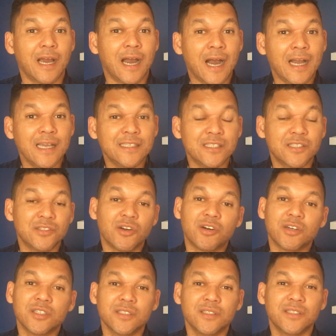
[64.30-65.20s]
I
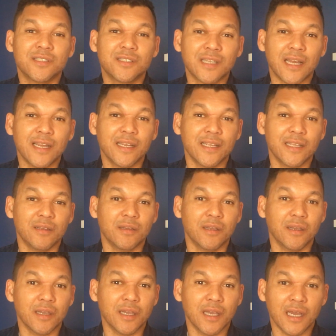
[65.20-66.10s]
started
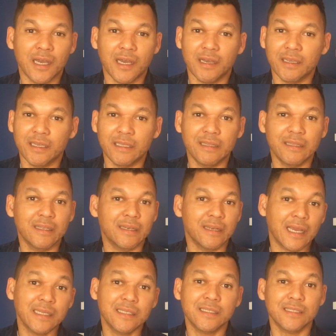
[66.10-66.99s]
studying in the
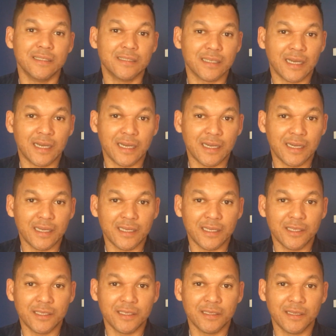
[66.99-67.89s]
90s,
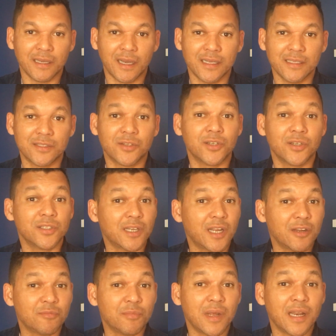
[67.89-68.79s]
I started
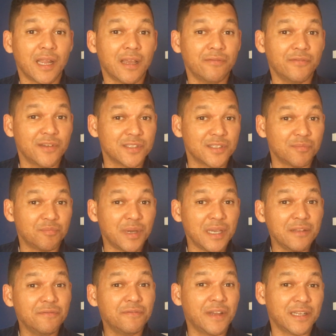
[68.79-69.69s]
out my life as a
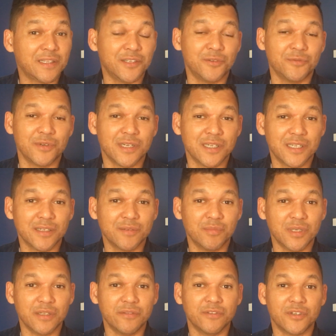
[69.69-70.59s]
paint factory worker,
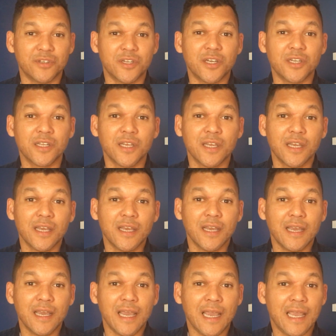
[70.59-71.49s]
believe it or not,
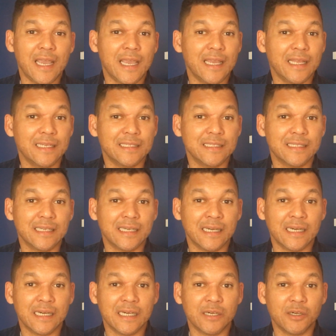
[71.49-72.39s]
and
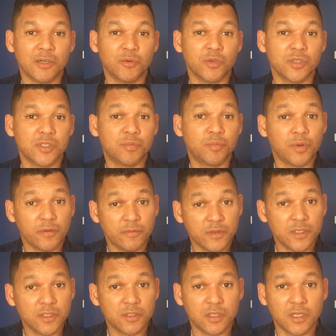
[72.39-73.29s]
was
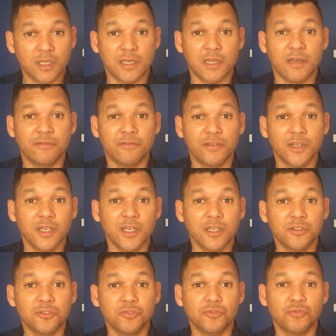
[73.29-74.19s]
privileged enough
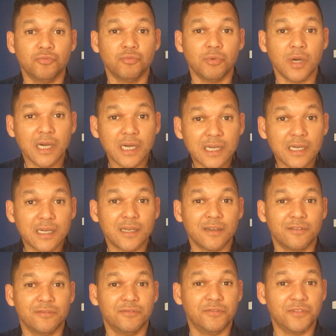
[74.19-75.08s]
to work
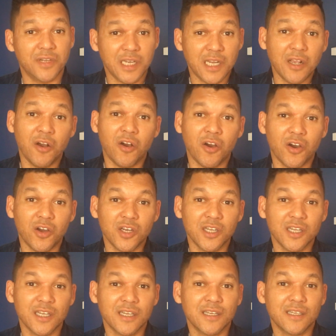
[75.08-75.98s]
very
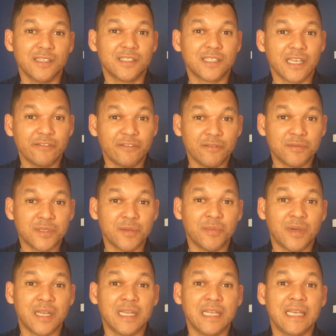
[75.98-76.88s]
hard, save up some
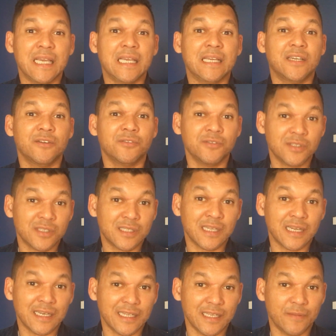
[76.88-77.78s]
money and go
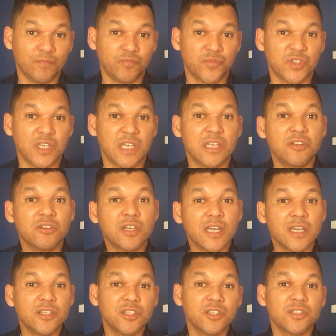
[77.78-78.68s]
study. So
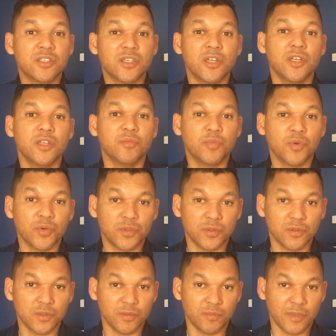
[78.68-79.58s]
education is really
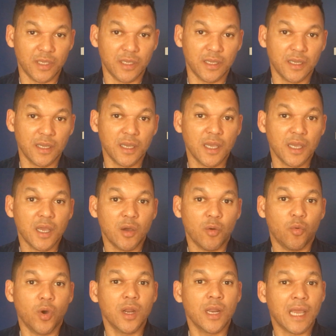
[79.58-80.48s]
important to me.
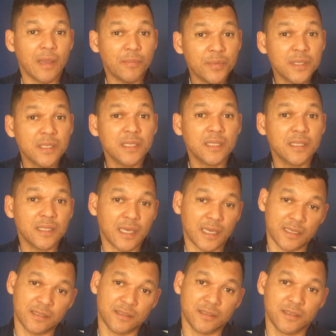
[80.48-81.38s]
What happened in
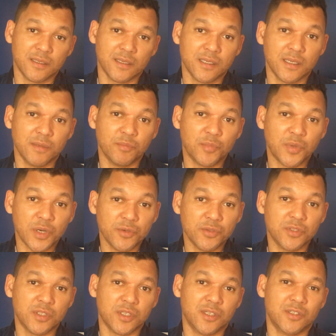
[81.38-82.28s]
that
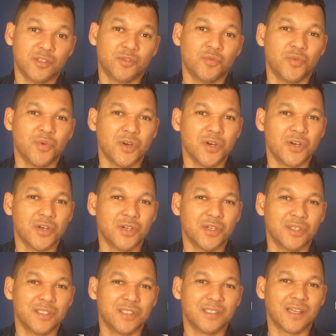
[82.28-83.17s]
process
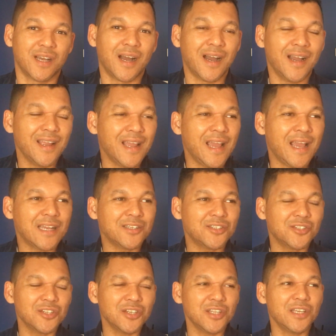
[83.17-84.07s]
was I
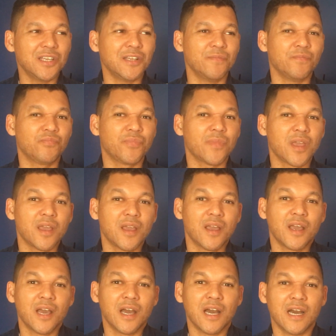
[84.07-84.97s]
actually
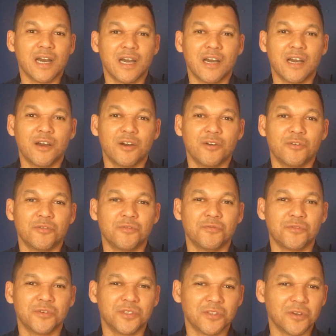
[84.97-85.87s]

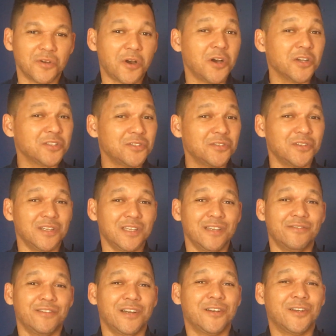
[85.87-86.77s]
was asked to
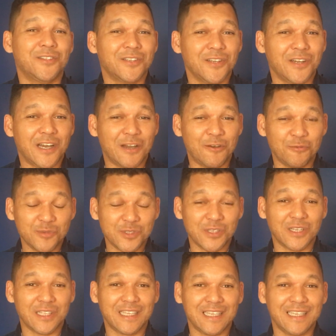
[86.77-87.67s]
leave. I almost
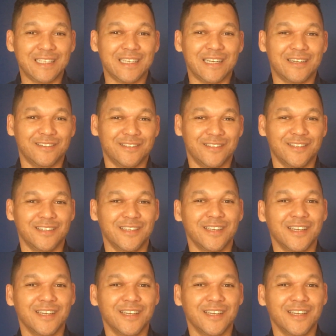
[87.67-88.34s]
got kicked out.